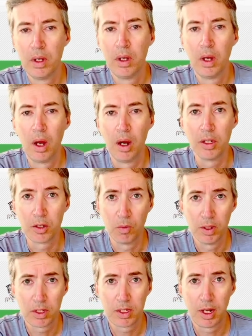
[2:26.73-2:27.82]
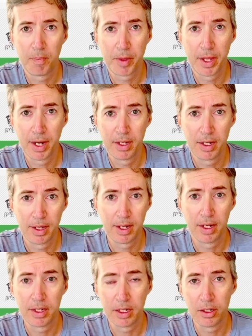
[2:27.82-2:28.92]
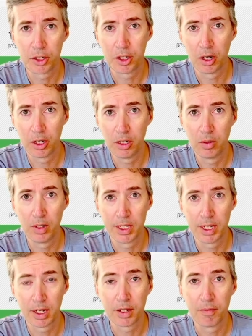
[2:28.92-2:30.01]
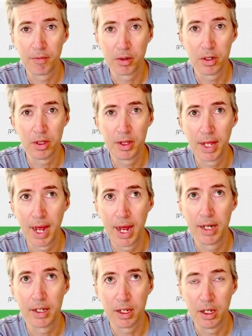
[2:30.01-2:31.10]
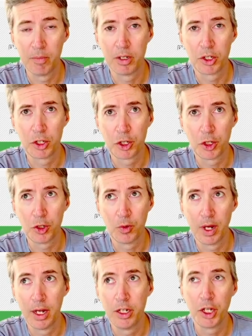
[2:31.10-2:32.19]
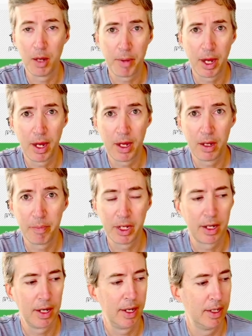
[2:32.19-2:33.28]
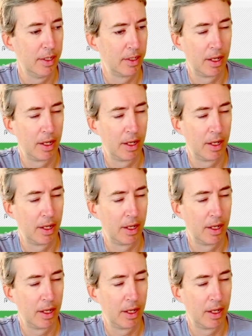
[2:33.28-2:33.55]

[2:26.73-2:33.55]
All right, so one step that I did that I didn't show you is I converted that image to a JPEG because